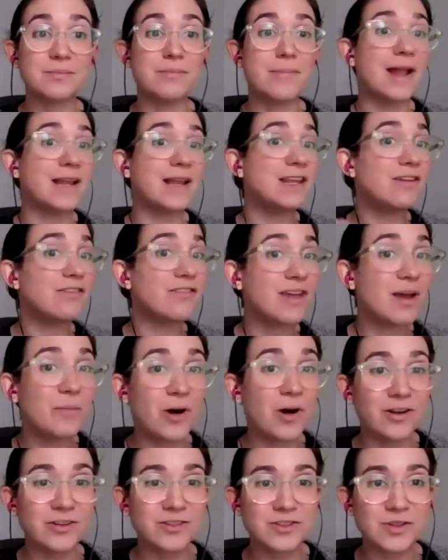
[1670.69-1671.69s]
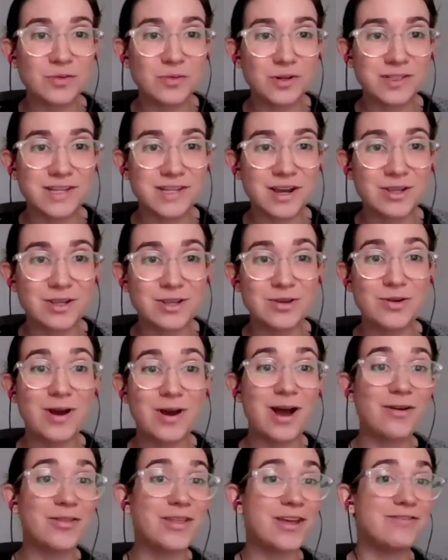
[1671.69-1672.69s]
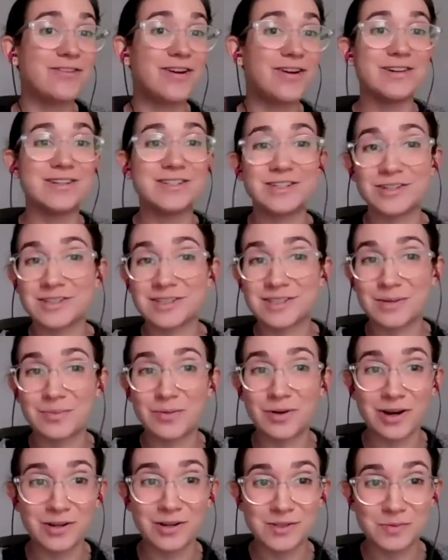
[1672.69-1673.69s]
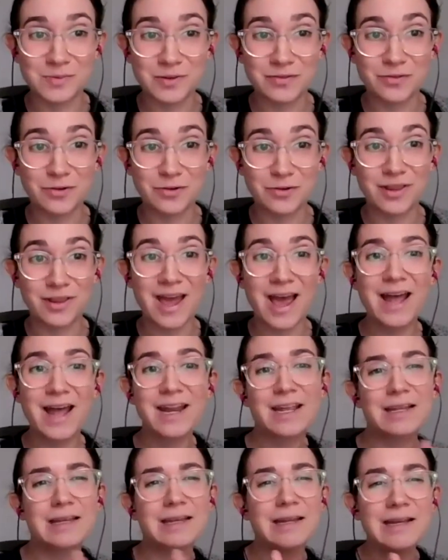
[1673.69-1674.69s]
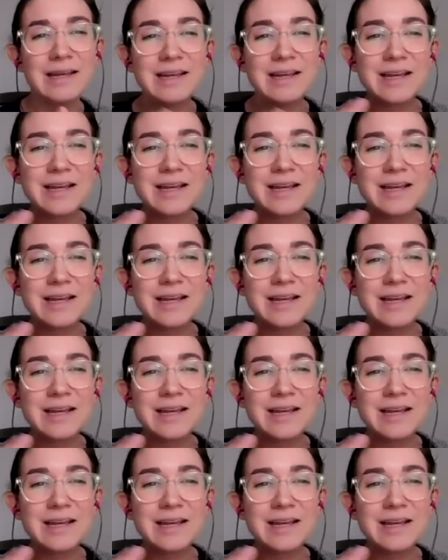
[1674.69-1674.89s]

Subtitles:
many of them also will tell you how they volunteered somewhere else before that. And,